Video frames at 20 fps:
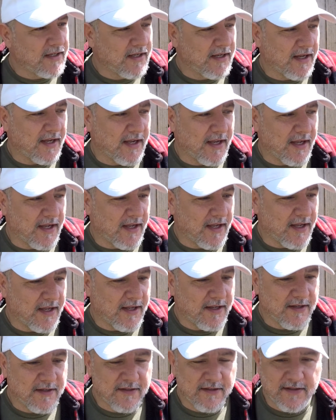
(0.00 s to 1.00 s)

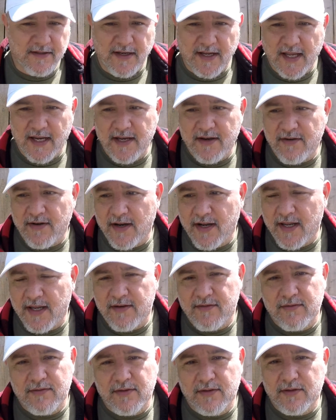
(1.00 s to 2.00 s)
Danny Ray,
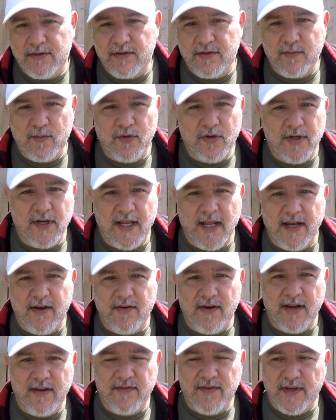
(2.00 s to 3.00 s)
we're gonna do more Danny
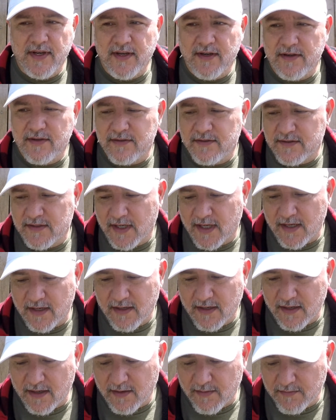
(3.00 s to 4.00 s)
Ray videos,
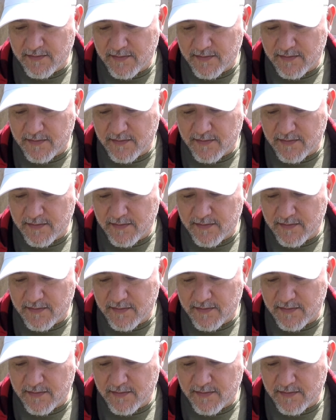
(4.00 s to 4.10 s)
and